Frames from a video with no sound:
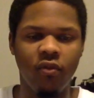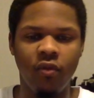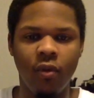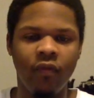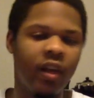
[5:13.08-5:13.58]

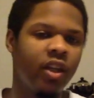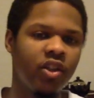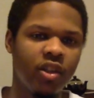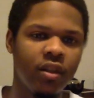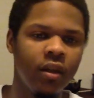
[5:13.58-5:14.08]
from
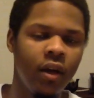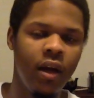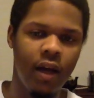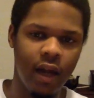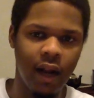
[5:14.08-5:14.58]
finishing.
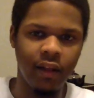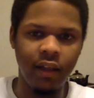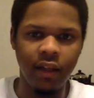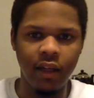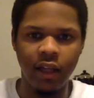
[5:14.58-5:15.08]
And I
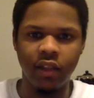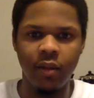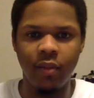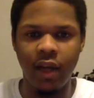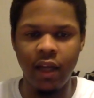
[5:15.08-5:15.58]
think that that's
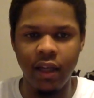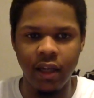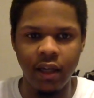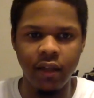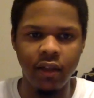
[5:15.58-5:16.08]
something that
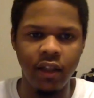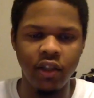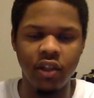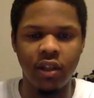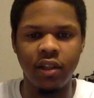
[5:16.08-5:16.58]
he
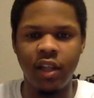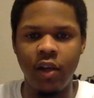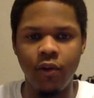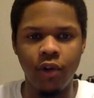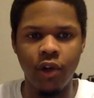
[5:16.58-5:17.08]
should
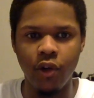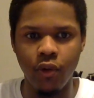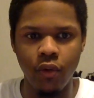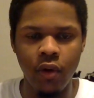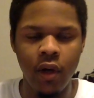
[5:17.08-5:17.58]
continue to
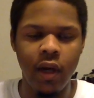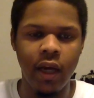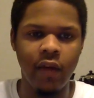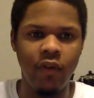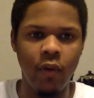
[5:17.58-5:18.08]
do
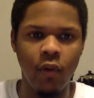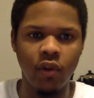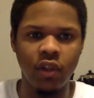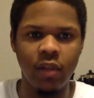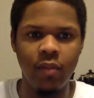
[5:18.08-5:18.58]
if he
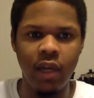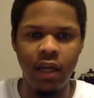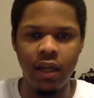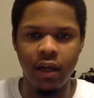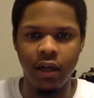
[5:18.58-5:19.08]
wants to
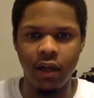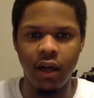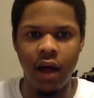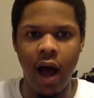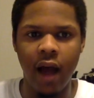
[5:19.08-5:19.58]
be
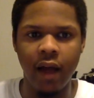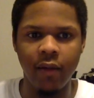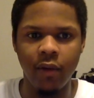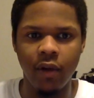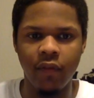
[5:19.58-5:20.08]
a high
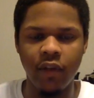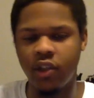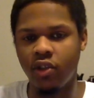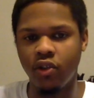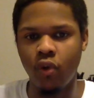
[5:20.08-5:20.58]

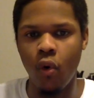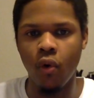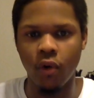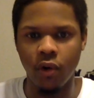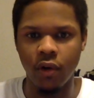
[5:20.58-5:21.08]
efficient
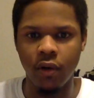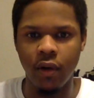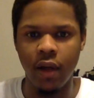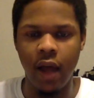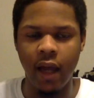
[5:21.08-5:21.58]
scorer
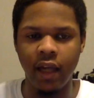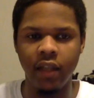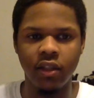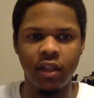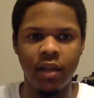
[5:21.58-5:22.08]
at
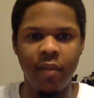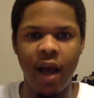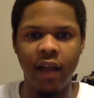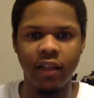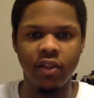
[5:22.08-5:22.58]
getting to the
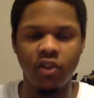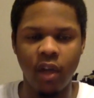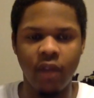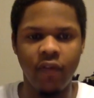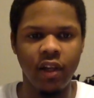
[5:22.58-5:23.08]
basket, try
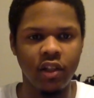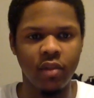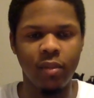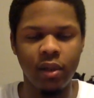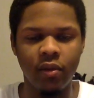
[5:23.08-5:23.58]
to finish
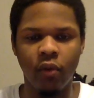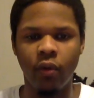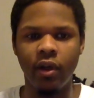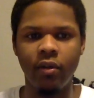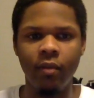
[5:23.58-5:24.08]
above the
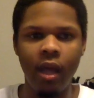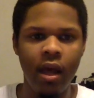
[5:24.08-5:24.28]
rim.